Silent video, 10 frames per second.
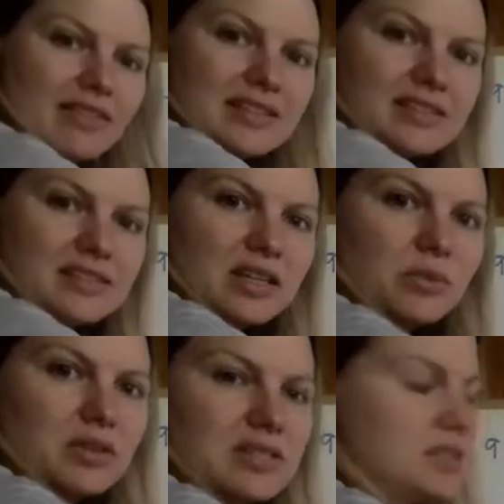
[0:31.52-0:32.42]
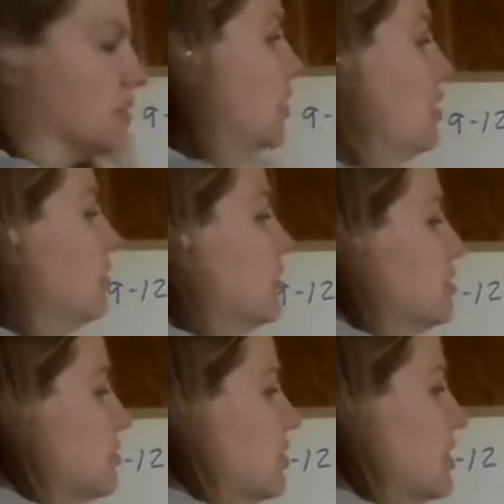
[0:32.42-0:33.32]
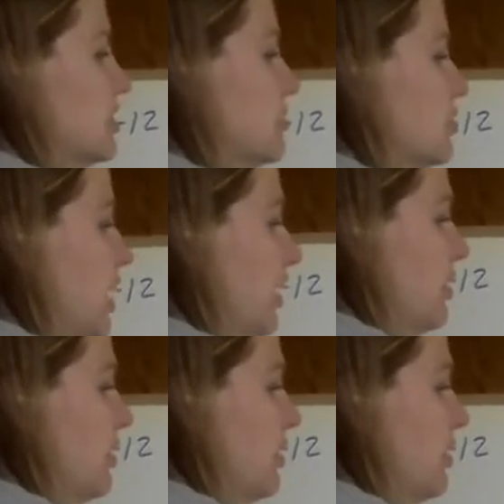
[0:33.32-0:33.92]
this is equal to 0. So we're going to subtract